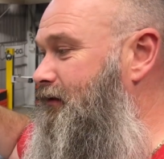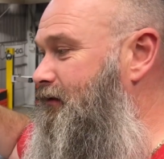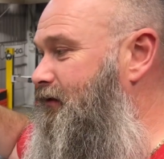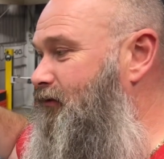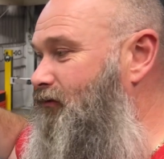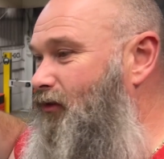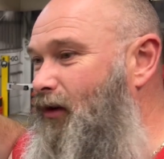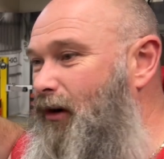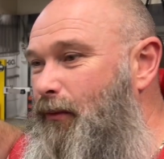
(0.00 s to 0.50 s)

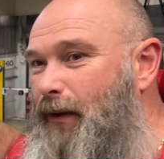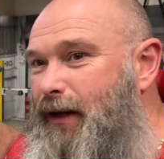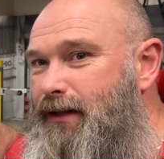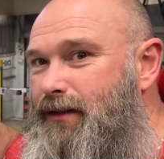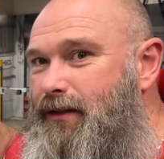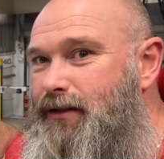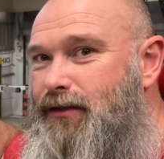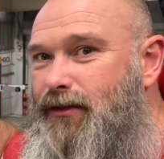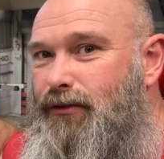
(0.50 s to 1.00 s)
the right way
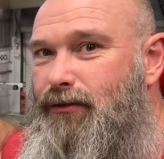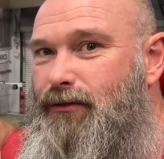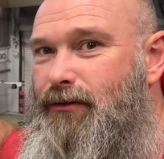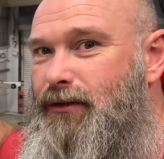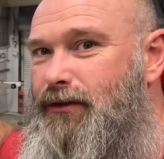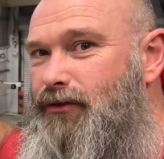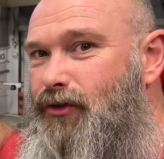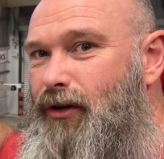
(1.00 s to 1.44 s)
to store and